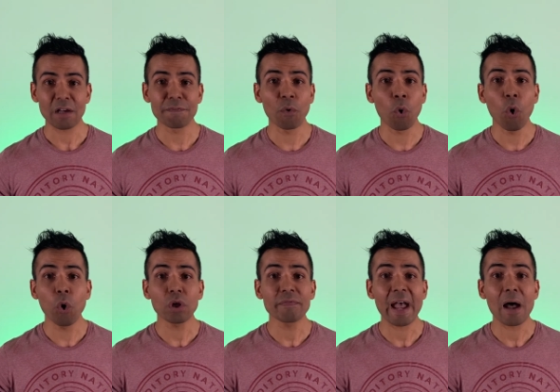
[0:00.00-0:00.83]
For
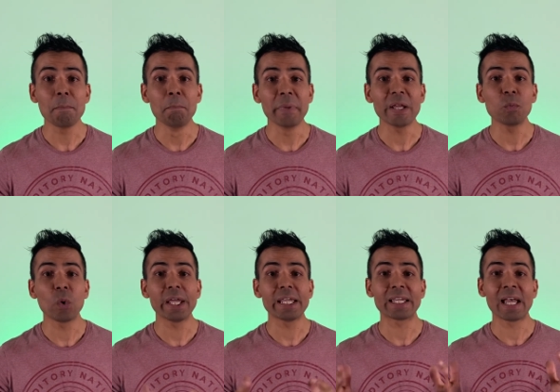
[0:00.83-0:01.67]
all of our
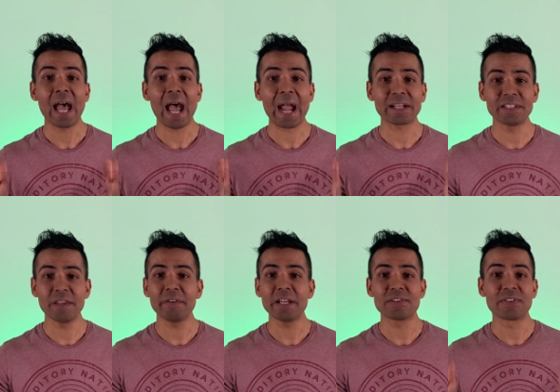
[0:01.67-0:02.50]
midweek
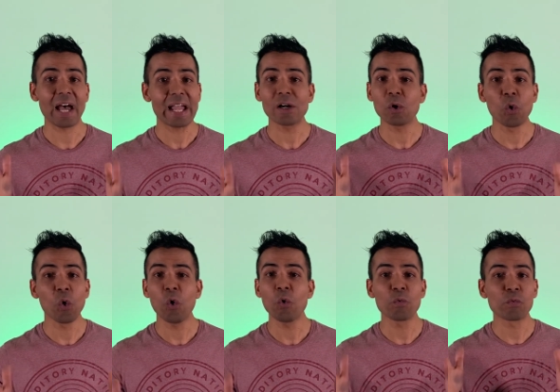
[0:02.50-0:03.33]
activities, they are
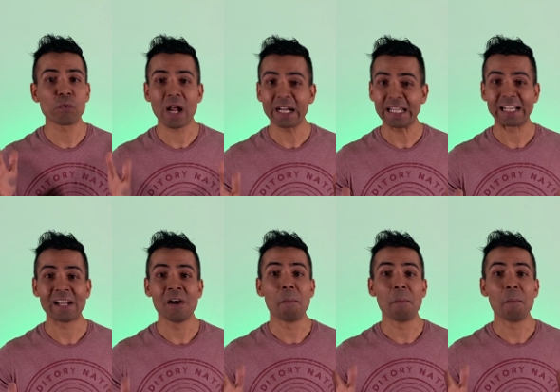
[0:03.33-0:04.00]
all running,